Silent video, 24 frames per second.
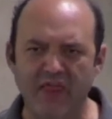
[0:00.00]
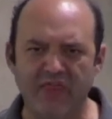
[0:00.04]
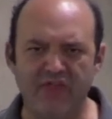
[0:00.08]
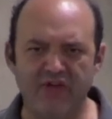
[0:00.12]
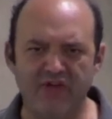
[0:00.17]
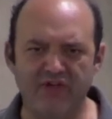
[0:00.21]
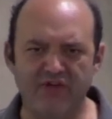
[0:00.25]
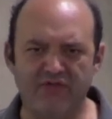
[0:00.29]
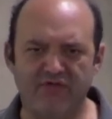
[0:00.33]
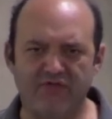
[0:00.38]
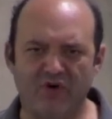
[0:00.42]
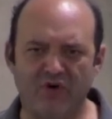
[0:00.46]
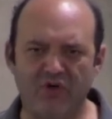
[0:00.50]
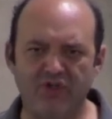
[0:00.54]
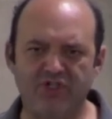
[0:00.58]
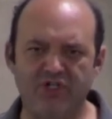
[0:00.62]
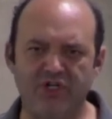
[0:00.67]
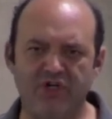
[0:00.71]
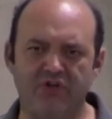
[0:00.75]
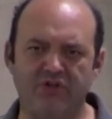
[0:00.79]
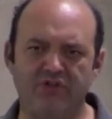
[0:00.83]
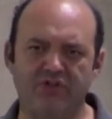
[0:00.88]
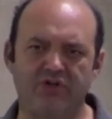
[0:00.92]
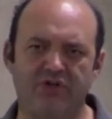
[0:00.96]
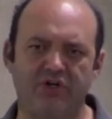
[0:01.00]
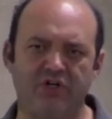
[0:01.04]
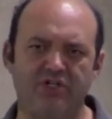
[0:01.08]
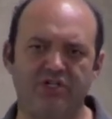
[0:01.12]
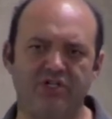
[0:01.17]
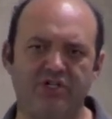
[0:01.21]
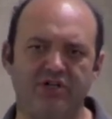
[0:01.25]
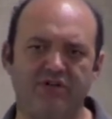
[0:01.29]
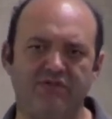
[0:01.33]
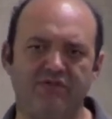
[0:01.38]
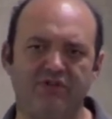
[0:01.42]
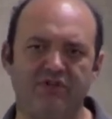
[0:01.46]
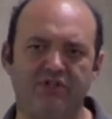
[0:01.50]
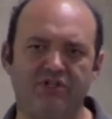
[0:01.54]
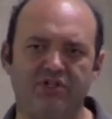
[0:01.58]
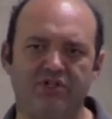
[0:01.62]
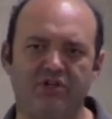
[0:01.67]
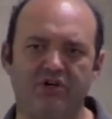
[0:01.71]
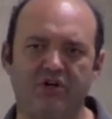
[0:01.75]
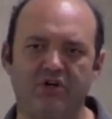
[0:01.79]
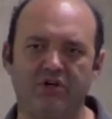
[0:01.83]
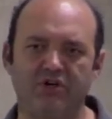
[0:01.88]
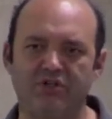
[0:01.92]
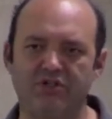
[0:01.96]
The devotional tradition of the
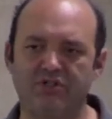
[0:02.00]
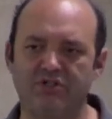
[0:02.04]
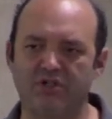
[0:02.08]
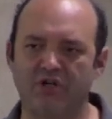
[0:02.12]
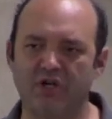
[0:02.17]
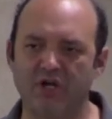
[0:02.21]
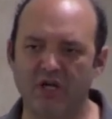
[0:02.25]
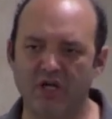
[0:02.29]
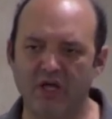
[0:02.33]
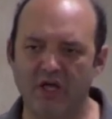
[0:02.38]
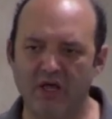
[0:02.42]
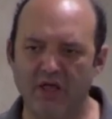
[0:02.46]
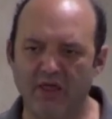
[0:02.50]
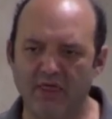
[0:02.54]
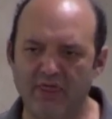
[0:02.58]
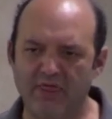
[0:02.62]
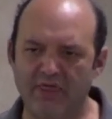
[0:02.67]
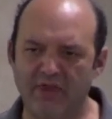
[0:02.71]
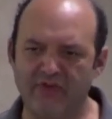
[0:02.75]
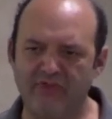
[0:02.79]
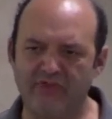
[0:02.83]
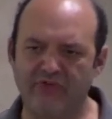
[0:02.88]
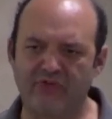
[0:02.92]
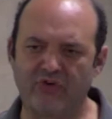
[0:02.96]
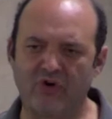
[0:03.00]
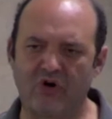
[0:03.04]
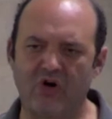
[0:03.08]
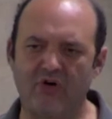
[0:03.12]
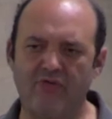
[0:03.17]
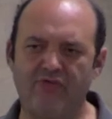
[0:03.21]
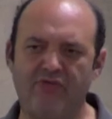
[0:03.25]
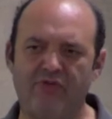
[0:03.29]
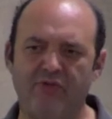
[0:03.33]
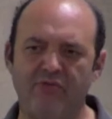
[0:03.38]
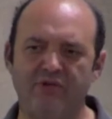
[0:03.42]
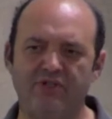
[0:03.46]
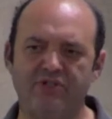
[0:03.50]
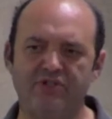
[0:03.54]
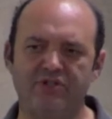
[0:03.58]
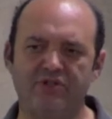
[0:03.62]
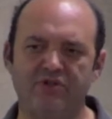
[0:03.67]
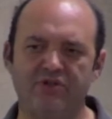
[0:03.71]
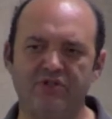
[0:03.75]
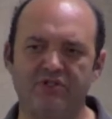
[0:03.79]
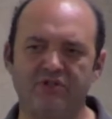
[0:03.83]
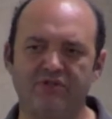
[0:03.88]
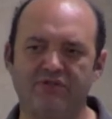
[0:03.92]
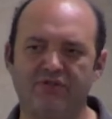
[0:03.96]
church, the sorrowful
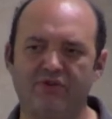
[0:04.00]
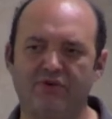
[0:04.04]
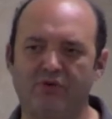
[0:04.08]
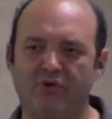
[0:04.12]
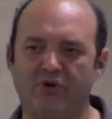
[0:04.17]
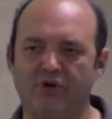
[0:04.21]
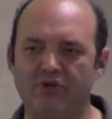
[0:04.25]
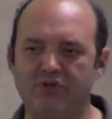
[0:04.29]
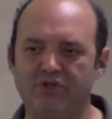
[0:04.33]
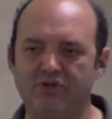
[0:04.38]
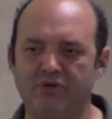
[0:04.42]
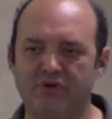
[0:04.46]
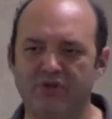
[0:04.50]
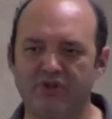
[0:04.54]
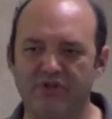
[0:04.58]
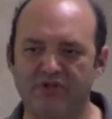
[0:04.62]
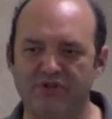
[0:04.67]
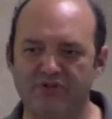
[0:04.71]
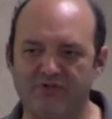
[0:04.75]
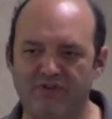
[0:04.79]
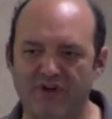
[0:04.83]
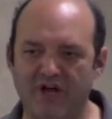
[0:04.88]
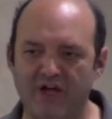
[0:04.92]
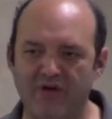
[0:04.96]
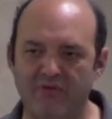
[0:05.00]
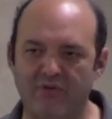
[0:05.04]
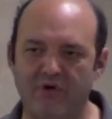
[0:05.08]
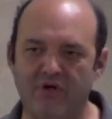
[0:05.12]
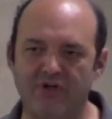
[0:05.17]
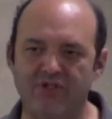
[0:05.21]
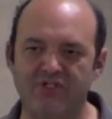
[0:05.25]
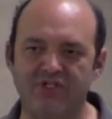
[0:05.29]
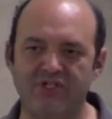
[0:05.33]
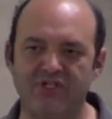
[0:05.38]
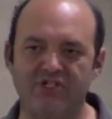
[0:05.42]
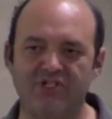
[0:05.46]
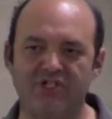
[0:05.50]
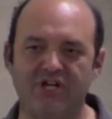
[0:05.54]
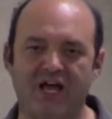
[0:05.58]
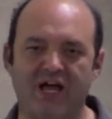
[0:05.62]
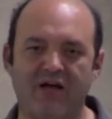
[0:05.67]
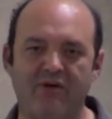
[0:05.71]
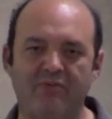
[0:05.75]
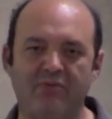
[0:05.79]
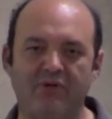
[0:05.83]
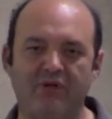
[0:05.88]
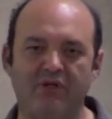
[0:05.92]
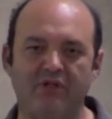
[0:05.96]
mysteries of the rosary, the divine mercy
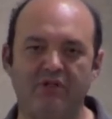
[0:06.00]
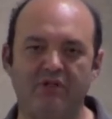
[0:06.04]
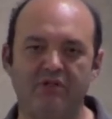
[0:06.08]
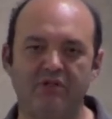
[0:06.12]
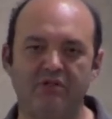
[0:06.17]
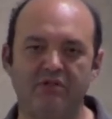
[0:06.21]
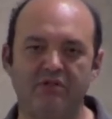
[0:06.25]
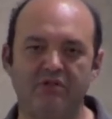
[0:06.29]
chaplet,